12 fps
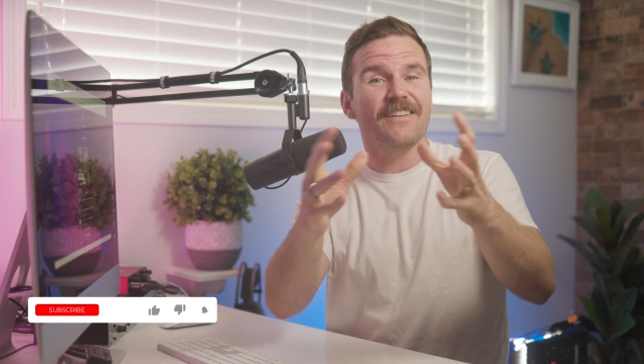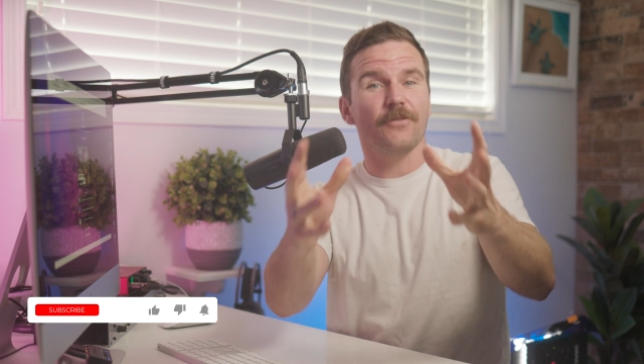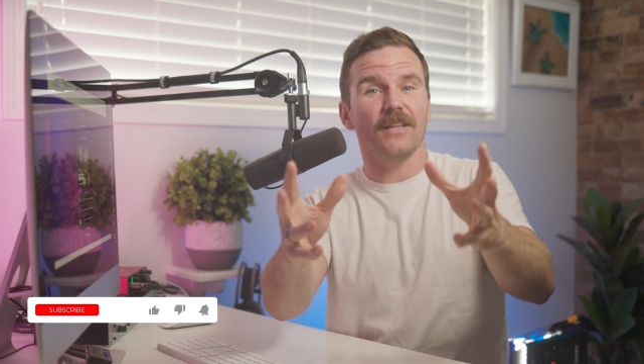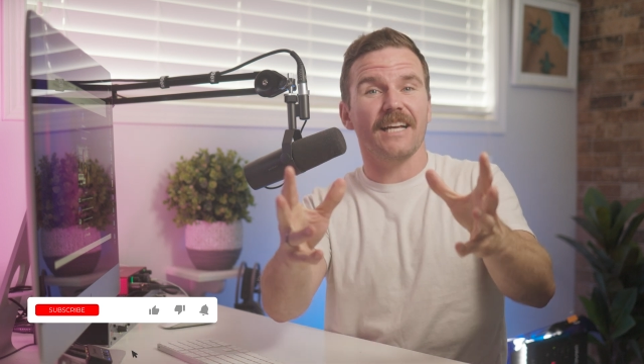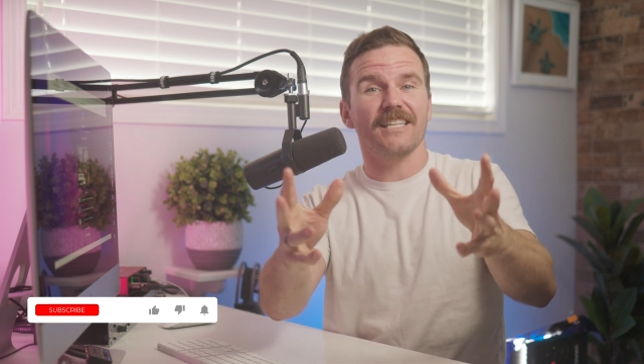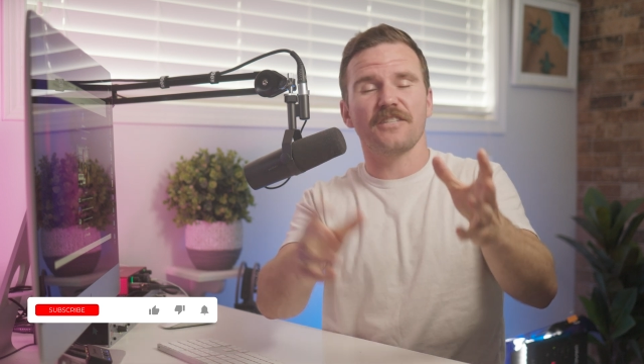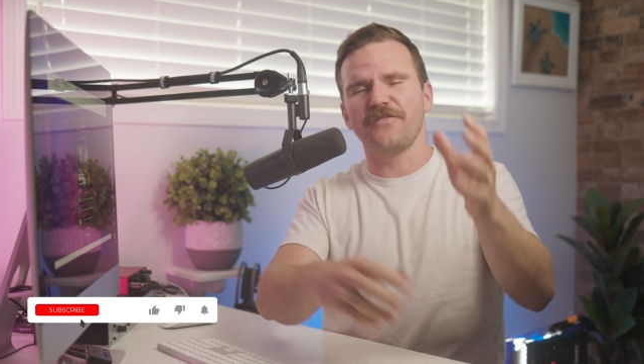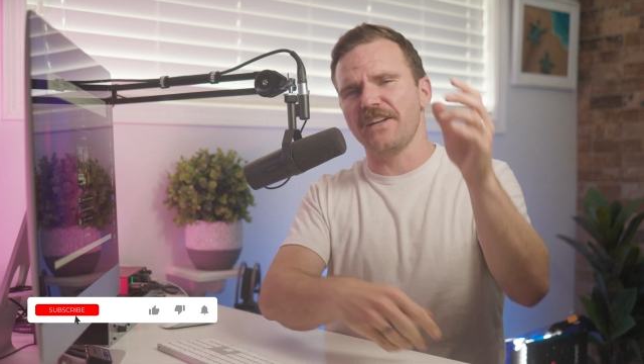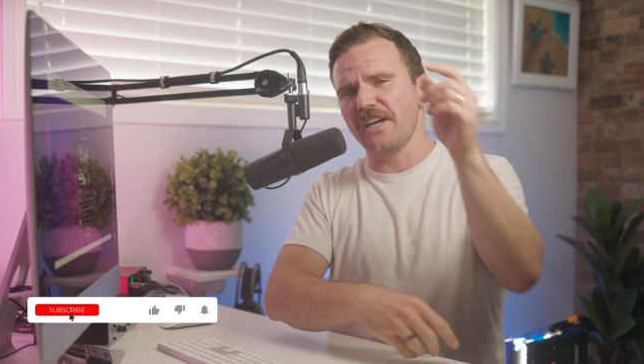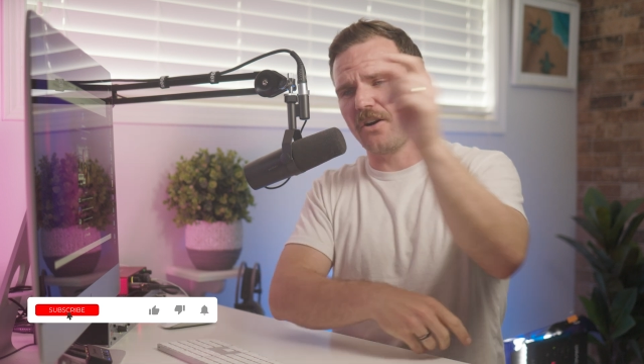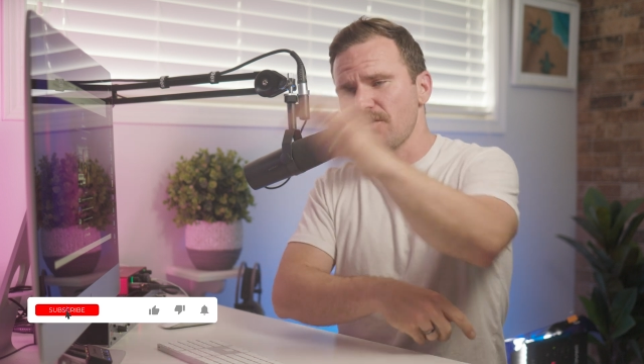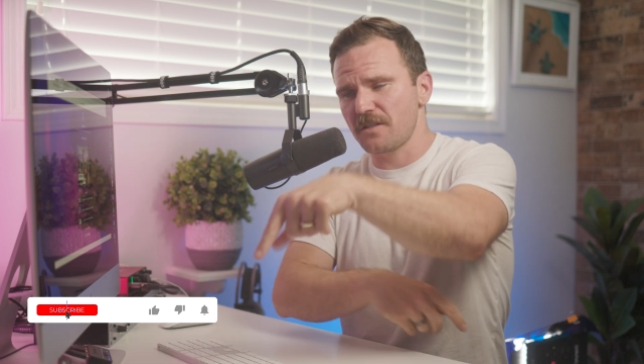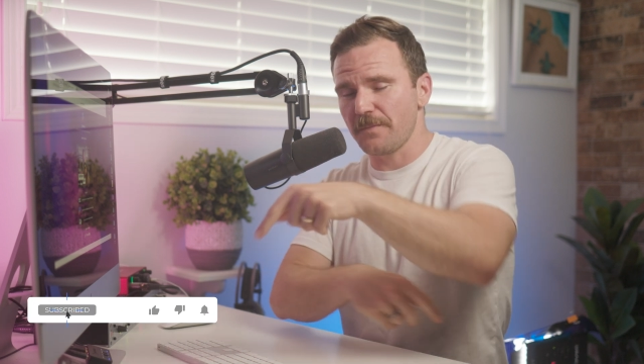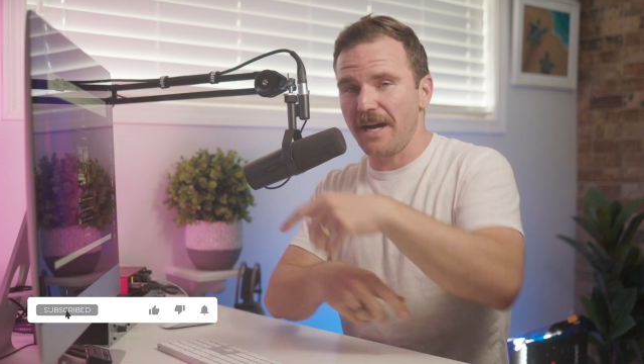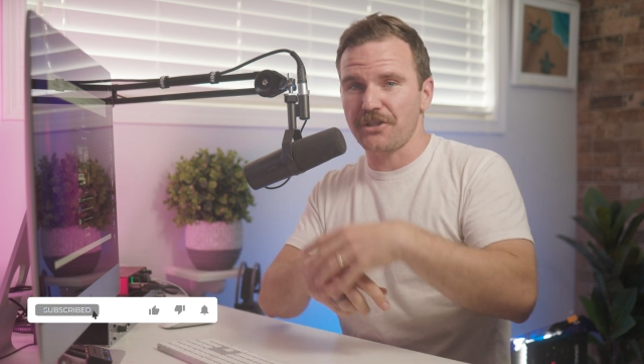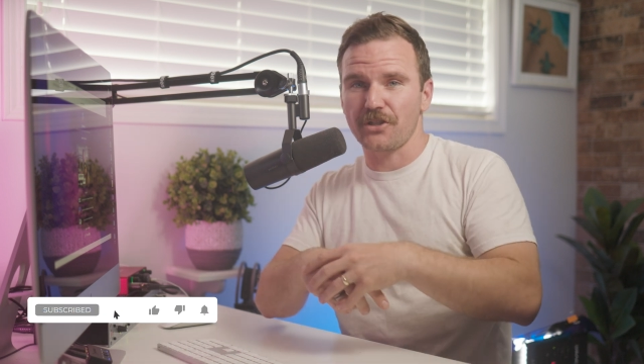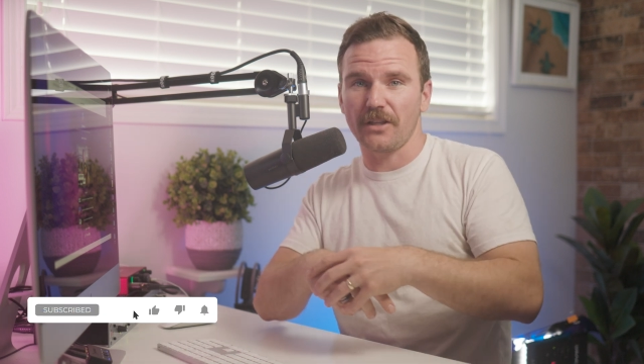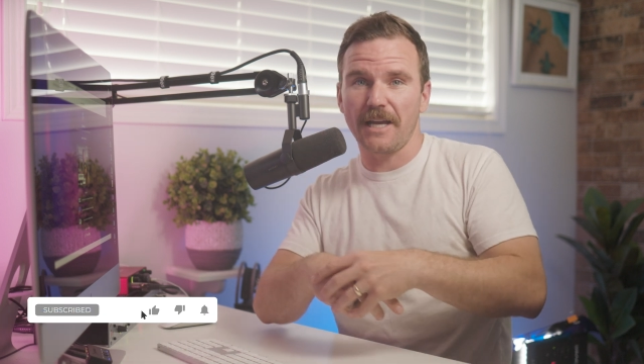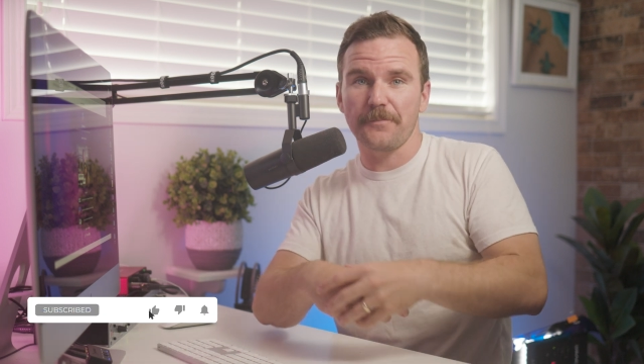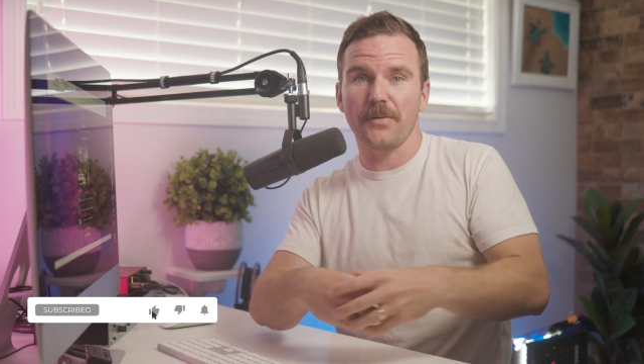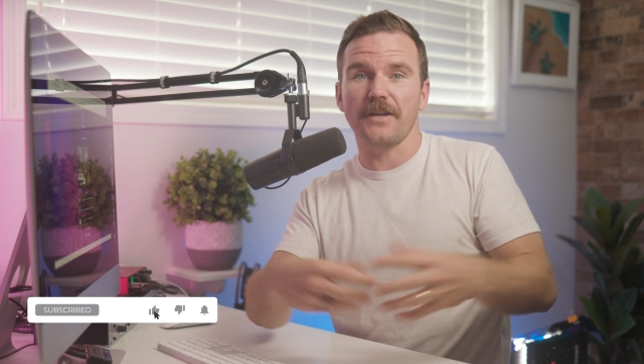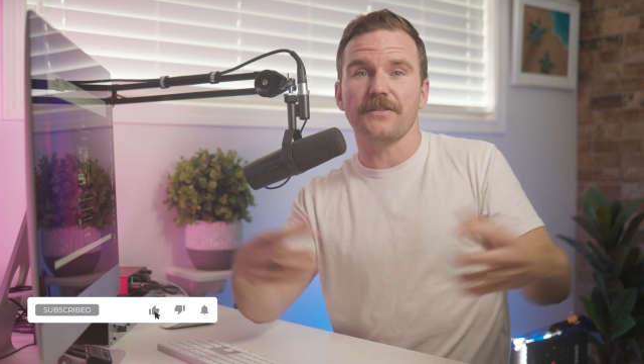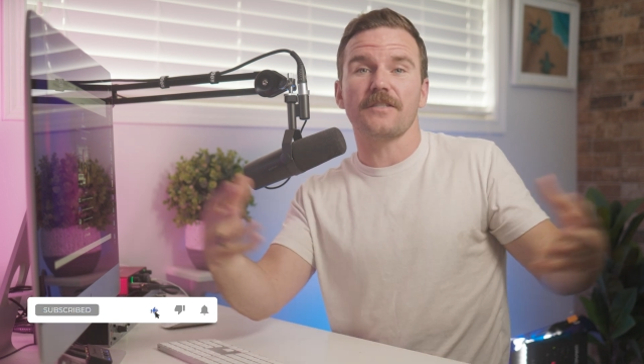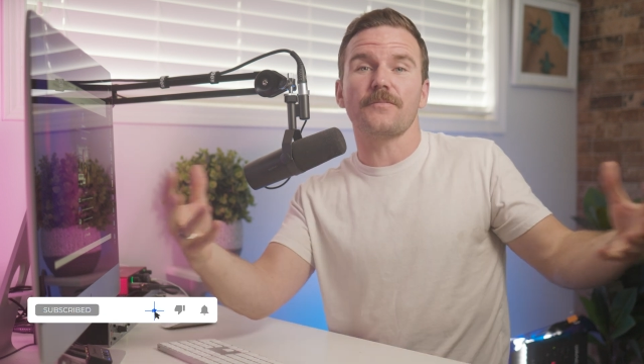If you like this video, smash the like
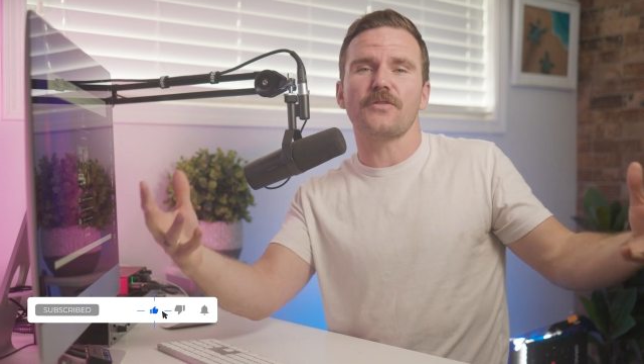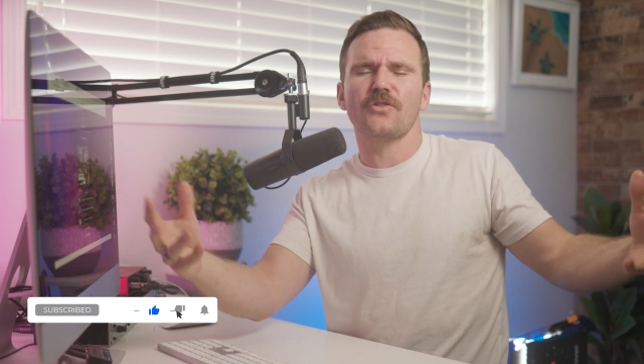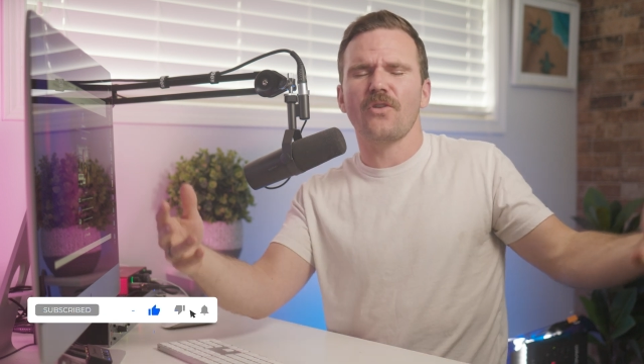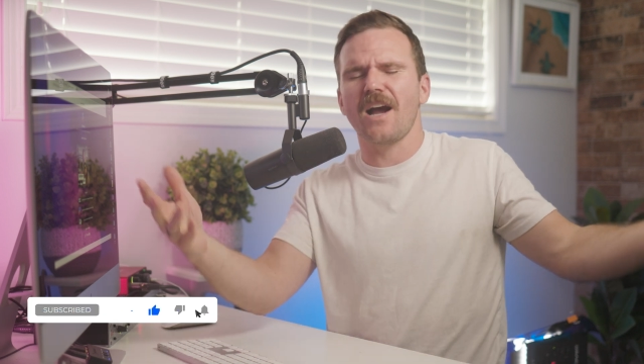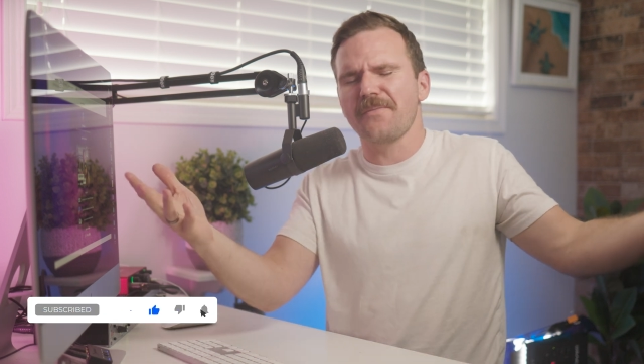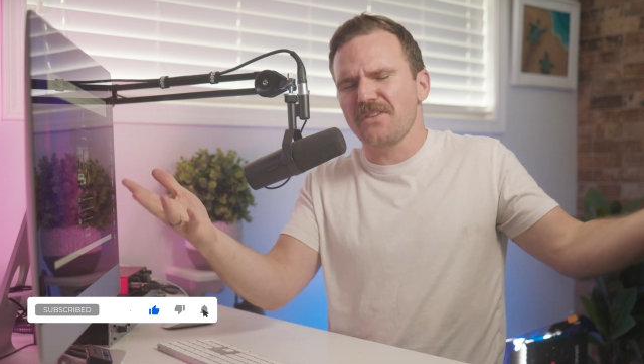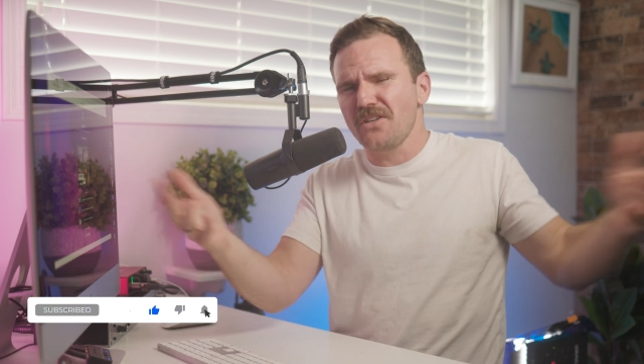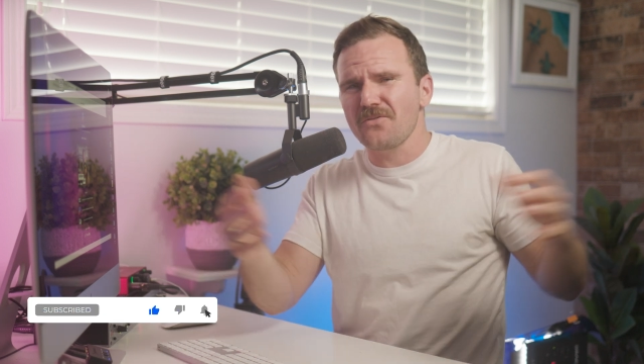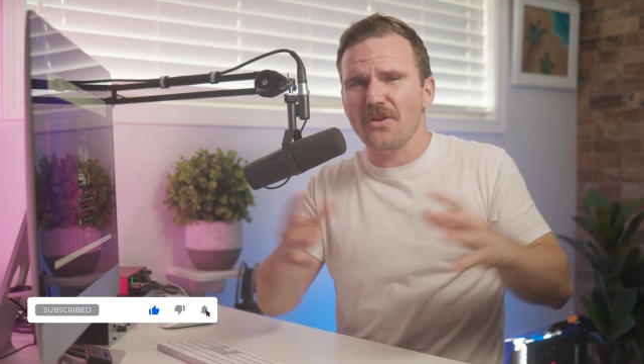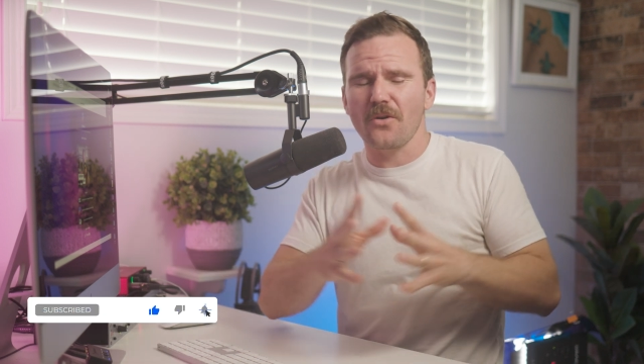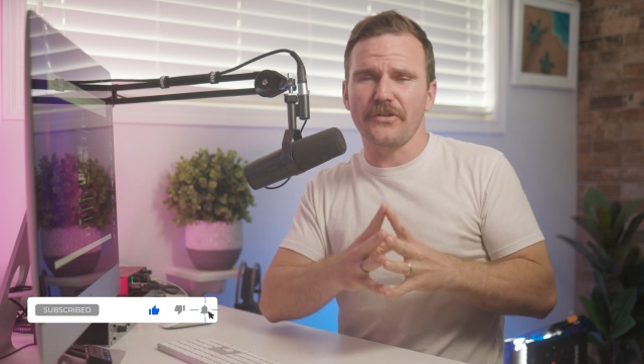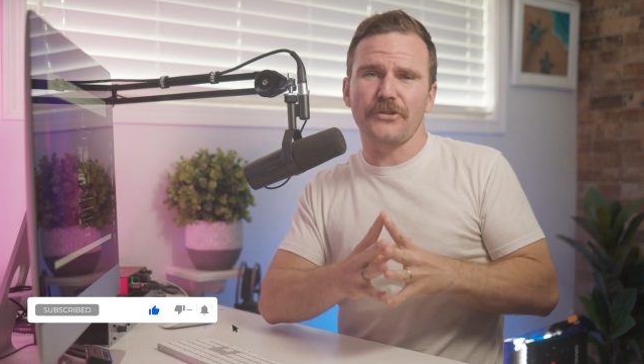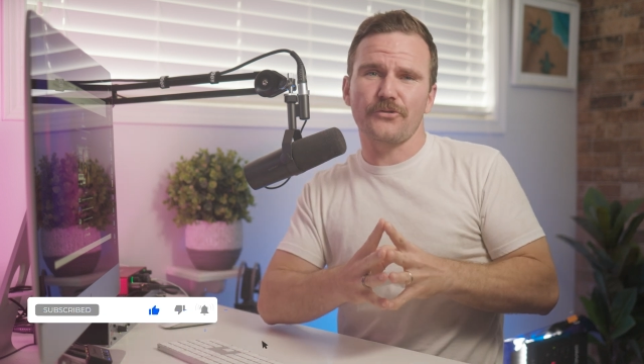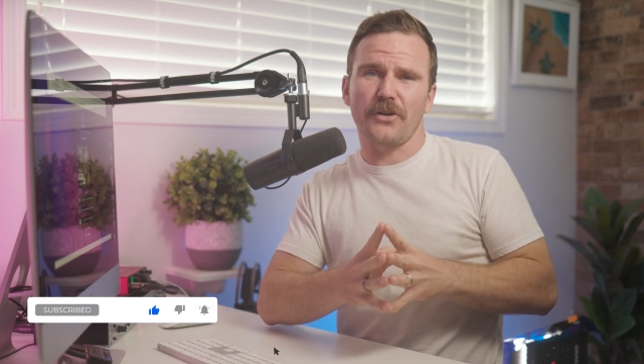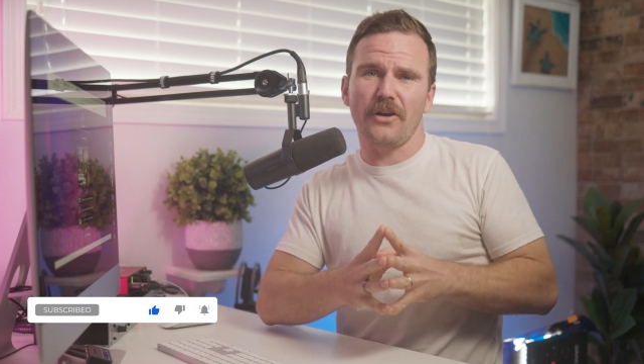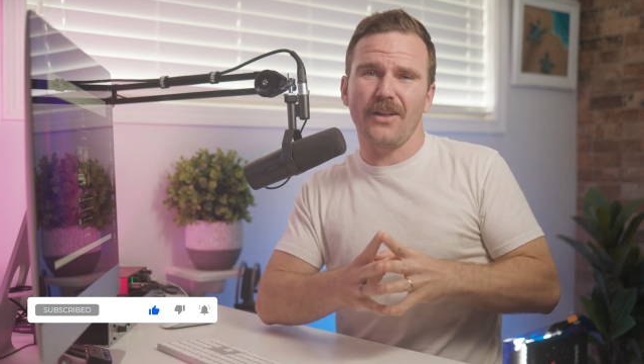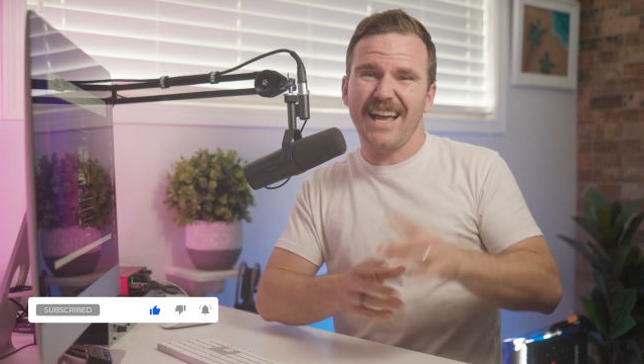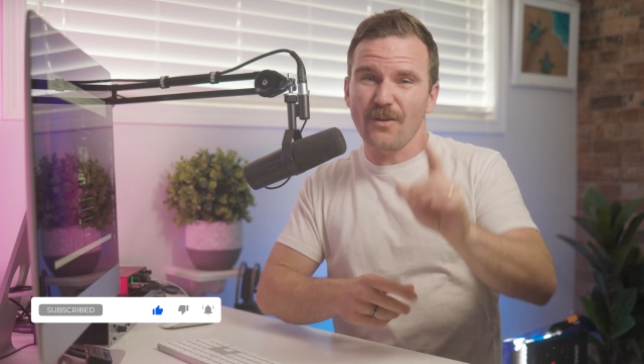button, subscribe, you know the drill.